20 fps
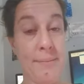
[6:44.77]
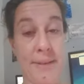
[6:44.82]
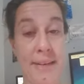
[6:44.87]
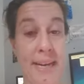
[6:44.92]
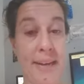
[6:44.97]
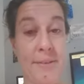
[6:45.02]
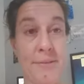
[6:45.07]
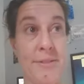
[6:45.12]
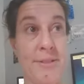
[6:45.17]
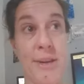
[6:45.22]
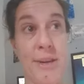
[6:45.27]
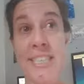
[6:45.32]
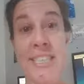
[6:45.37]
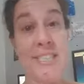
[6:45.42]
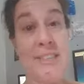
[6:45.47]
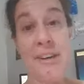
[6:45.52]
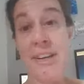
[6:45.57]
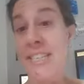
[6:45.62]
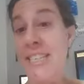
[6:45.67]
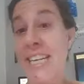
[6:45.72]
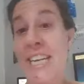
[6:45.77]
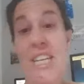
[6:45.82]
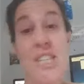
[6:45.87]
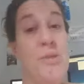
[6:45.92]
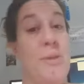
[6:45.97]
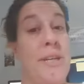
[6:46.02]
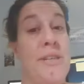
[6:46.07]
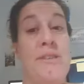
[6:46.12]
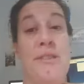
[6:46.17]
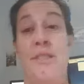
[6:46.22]
so I just started singing
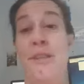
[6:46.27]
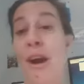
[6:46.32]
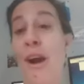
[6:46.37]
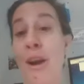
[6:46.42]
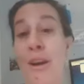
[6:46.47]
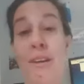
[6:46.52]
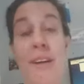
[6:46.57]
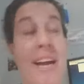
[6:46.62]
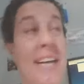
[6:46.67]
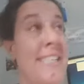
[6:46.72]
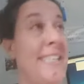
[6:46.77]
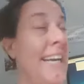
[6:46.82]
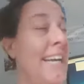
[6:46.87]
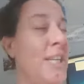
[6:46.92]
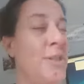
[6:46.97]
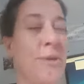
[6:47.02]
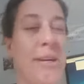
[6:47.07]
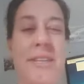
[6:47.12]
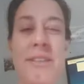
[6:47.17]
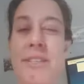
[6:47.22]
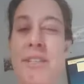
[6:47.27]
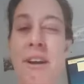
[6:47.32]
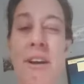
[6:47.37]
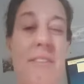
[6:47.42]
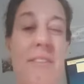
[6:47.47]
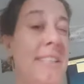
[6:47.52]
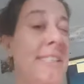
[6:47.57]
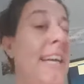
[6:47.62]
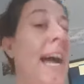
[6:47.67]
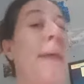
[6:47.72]
Twinkle Star. I sang Twinkle Star at the
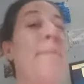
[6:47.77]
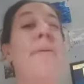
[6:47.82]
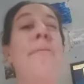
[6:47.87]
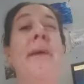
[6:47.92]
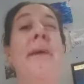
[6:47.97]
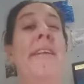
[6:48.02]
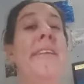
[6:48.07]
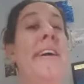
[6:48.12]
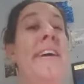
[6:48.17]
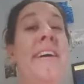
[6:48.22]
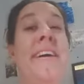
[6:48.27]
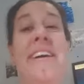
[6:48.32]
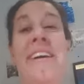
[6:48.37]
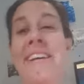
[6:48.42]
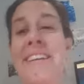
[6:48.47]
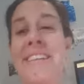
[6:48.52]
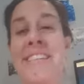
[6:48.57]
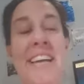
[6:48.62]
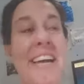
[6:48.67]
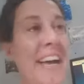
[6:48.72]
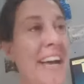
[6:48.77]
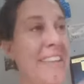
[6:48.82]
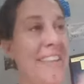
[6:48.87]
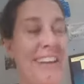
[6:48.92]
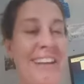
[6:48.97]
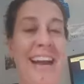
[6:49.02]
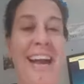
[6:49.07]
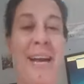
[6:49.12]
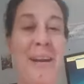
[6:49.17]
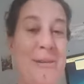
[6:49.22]
top of my lungs. The
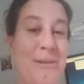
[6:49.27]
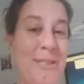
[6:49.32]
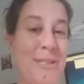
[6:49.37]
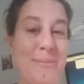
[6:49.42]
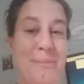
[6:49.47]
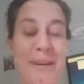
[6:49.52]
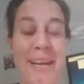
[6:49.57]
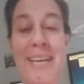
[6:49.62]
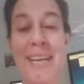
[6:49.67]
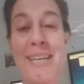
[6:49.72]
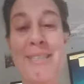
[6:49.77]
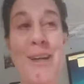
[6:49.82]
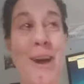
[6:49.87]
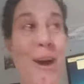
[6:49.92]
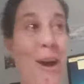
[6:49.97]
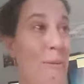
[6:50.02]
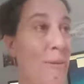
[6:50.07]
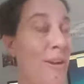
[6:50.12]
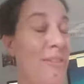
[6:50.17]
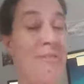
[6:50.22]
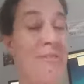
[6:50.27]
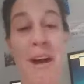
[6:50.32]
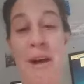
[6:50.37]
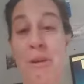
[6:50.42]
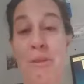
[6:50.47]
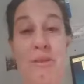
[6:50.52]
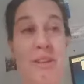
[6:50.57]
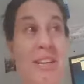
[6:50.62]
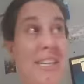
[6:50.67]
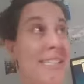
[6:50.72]
guy who was playing guitar, we
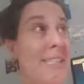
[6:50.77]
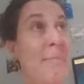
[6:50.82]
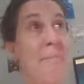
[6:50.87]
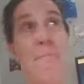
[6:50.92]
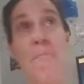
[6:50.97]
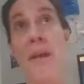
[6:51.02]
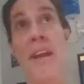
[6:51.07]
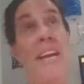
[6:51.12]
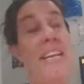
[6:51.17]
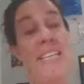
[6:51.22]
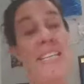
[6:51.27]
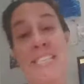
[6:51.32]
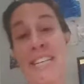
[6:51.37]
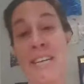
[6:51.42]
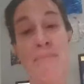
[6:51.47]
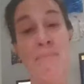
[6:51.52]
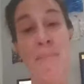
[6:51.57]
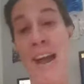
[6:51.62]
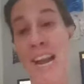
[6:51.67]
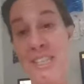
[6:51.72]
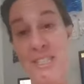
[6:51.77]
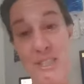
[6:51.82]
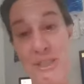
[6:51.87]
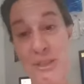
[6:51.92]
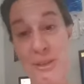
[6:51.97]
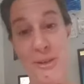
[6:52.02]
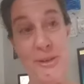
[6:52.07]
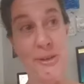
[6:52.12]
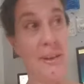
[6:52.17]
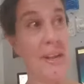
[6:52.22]
found this amazing,
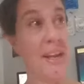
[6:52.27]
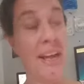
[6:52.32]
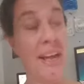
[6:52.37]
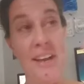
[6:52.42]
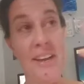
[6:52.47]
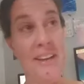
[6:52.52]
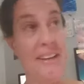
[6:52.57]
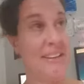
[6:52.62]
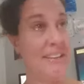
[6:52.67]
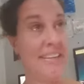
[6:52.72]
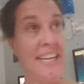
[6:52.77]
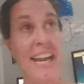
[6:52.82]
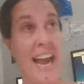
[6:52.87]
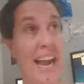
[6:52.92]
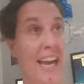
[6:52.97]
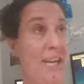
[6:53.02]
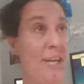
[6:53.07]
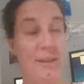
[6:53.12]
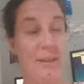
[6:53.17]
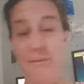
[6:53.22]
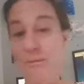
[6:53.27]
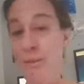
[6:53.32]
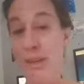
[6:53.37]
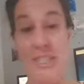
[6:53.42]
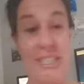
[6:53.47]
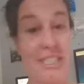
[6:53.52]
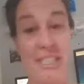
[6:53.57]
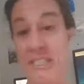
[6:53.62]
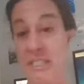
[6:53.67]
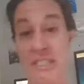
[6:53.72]
magical, we
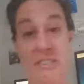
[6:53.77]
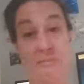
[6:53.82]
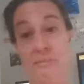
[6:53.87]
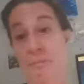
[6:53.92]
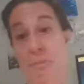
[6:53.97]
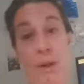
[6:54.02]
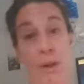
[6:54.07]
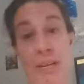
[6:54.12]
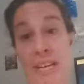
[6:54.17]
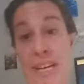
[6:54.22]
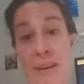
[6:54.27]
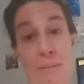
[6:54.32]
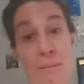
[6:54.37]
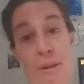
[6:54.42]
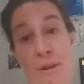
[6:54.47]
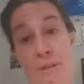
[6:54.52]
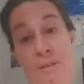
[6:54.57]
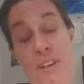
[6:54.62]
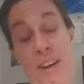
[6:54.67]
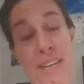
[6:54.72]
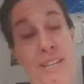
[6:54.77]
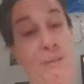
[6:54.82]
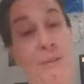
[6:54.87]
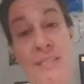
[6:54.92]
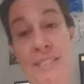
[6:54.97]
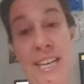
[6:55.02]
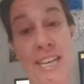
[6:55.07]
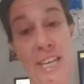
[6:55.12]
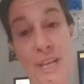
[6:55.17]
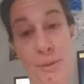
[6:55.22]
did it perfect. It was
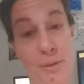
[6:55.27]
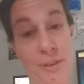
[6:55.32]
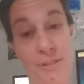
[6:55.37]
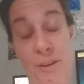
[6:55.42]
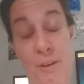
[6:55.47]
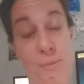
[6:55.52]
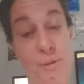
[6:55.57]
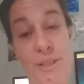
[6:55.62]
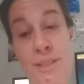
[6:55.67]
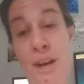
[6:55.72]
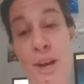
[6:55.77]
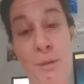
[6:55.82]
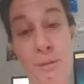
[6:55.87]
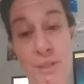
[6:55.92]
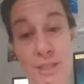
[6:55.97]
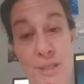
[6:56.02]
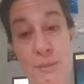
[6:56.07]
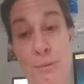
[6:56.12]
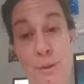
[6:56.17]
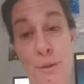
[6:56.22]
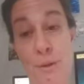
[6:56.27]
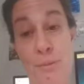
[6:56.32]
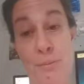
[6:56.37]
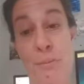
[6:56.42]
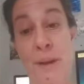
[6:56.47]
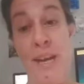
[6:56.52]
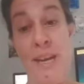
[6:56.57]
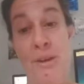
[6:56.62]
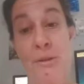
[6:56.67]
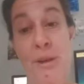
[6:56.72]
like you would have almost thought it was a
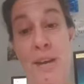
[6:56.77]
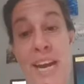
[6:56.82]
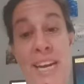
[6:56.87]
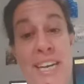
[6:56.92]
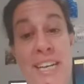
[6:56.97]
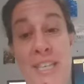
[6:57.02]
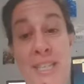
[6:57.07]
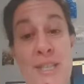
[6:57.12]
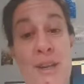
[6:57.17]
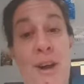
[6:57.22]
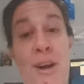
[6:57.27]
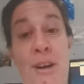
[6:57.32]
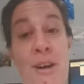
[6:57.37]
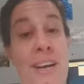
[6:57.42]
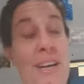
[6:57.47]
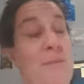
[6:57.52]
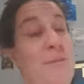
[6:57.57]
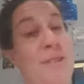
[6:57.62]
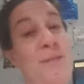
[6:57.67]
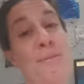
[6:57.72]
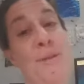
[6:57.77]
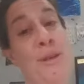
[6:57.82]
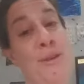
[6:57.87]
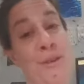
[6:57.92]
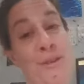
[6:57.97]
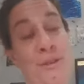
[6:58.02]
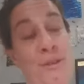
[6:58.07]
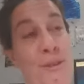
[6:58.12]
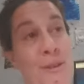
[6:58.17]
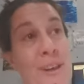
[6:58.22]
created song, and it was
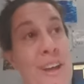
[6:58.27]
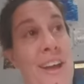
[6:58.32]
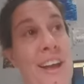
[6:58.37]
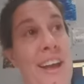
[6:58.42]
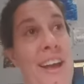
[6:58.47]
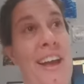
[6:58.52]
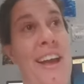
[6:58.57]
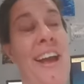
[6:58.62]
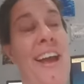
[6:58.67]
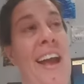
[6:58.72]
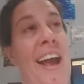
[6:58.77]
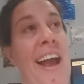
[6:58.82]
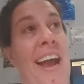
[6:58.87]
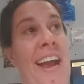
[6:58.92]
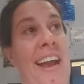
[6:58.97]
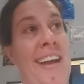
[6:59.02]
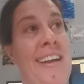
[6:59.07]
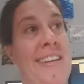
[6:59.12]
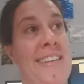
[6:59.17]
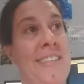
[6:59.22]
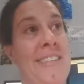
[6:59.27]
beautiful. And